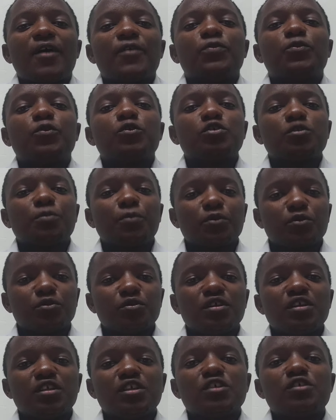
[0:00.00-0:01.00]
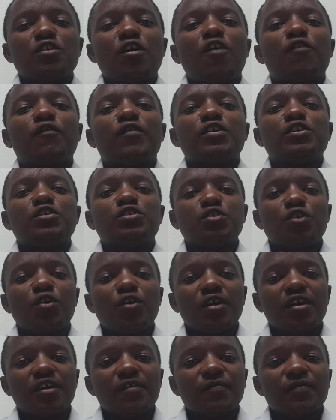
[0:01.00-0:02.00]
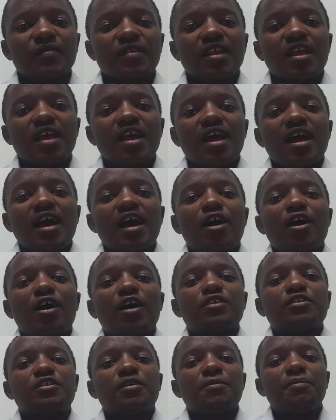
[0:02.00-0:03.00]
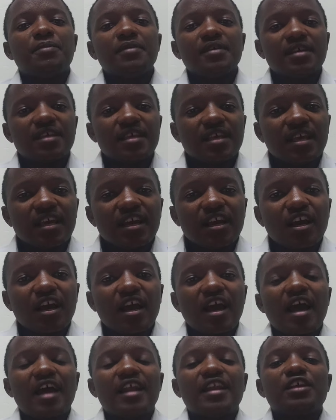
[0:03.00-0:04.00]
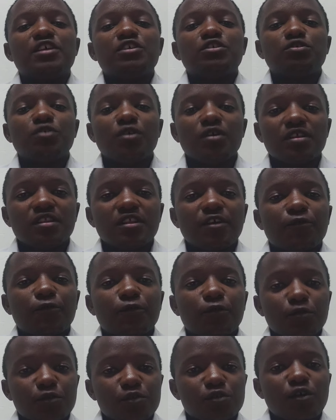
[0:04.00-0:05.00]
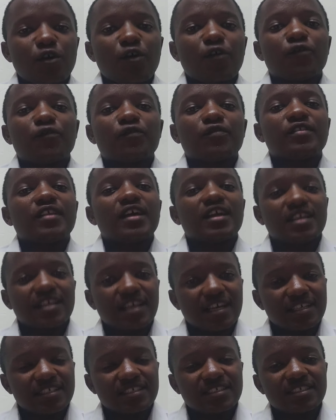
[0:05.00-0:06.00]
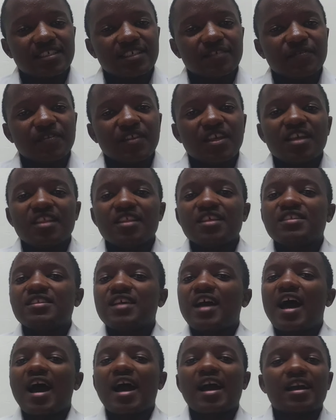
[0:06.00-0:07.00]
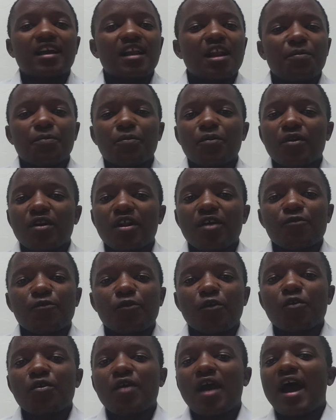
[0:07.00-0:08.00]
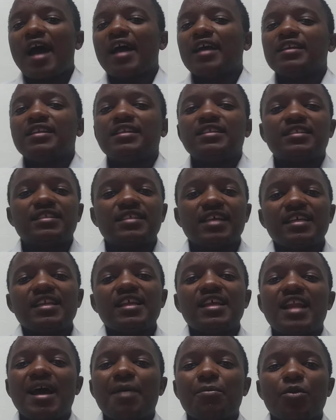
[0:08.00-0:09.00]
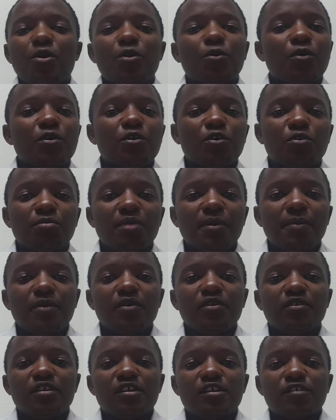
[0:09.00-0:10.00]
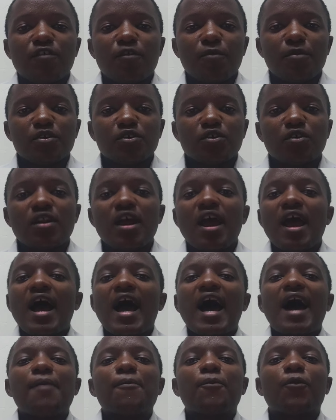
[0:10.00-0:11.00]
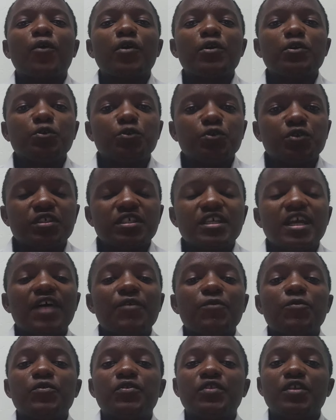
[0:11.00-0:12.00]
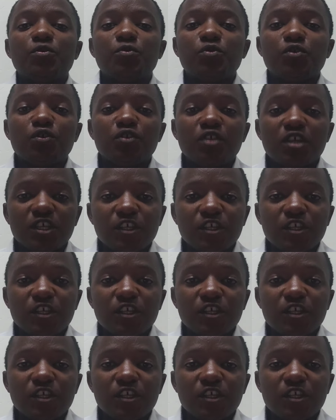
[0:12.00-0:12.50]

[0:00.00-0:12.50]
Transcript: those opportunities of enjoying the big cake and enjoying the fruits of that country, this is a great program for you. I decided I'm not going to be meaning this information. I'm going to share with you